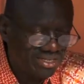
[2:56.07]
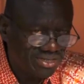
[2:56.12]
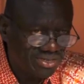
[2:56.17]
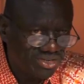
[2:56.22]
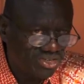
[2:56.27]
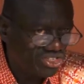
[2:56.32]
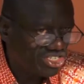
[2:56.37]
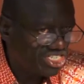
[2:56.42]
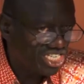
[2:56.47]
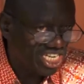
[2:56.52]

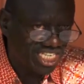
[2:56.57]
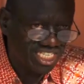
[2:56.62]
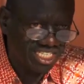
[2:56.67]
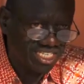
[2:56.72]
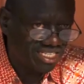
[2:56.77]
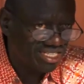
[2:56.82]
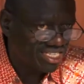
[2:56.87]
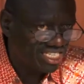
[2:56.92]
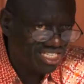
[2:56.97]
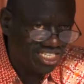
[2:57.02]
not
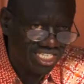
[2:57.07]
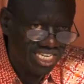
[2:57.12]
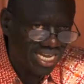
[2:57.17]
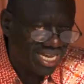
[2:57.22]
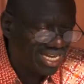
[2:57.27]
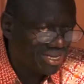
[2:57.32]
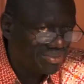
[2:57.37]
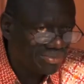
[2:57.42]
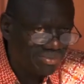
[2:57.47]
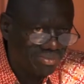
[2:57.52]
just this
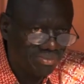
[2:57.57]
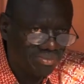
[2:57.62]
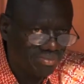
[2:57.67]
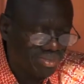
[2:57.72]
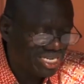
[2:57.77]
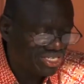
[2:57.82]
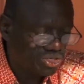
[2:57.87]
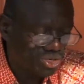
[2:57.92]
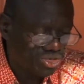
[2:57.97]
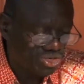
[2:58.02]
time,
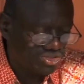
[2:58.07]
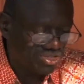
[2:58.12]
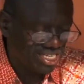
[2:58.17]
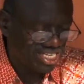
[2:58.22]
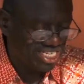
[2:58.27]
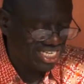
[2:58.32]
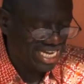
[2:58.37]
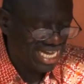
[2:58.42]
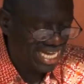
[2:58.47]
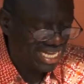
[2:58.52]
but all
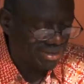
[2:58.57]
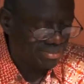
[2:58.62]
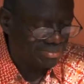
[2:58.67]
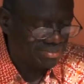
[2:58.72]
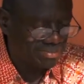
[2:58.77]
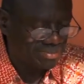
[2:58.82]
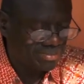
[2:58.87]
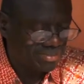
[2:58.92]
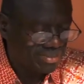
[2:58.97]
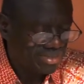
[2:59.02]
the time
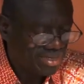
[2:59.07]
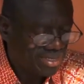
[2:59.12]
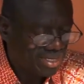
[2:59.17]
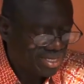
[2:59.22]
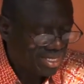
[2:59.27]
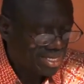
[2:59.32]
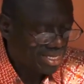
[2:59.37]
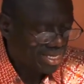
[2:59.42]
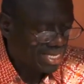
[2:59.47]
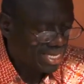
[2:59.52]

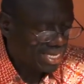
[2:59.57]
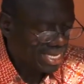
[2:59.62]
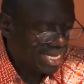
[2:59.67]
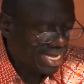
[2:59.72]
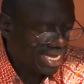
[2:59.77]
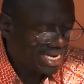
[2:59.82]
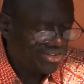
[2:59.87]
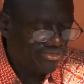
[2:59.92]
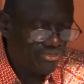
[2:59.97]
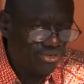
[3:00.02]

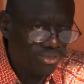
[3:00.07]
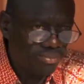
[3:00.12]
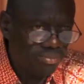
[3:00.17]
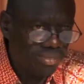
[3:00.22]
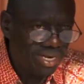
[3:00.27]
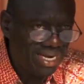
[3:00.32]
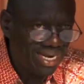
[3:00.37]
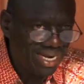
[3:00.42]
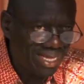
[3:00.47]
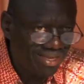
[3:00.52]
and for
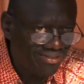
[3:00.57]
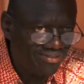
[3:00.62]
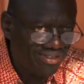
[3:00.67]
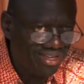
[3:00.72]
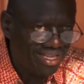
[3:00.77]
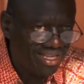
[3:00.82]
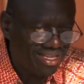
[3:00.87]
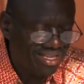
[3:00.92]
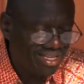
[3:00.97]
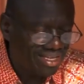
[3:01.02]

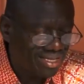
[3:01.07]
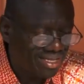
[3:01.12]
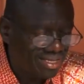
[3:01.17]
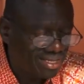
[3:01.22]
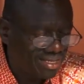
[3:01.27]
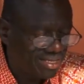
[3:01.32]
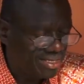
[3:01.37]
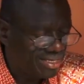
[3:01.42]
believing